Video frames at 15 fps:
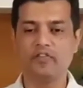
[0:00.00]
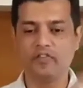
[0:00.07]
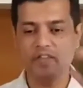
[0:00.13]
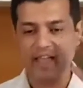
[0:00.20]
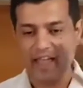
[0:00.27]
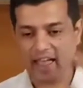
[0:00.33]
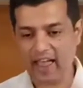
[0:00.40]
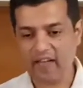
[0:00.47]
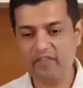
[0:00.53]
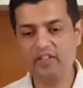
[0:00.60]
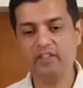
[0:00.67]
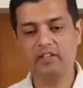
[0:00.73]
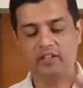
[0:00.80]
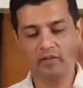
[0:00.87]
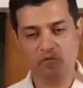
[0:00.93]
if we have
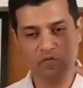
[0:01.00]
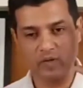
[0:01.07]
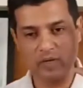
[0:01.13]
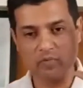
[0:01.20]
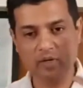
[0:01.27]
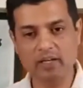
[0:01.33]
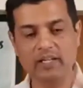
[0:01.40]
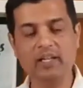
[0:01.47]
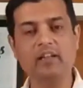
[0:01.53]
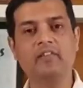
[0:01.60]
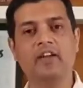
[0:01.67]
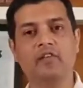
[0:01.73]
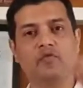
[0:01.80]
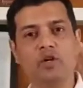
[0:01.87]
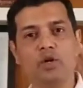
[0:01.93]
it, we
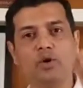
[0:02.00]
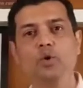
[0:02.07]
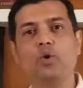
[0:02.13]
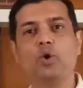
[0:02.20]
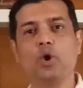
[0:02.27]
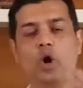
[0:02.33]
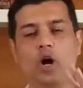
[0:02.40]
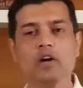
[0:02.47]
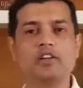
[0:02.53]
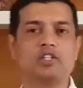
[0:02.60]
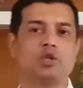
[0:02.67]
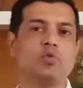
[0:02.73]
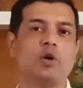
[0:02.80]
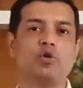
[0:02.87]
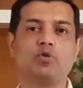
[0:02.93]
believe and we know God
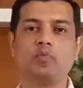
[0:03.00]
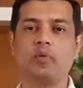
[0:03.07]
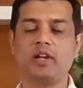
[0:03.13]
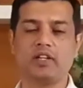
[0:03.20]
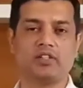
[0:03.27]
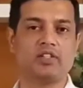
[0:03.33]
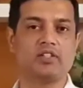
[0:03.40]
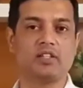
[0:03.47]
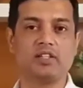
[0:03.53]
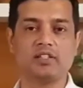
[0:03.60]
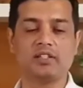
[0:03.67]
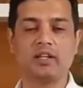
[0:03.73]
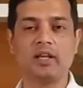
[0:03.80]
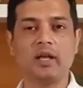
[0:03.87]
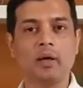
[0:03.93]
is the one who blesses
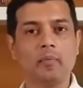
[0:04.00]
us.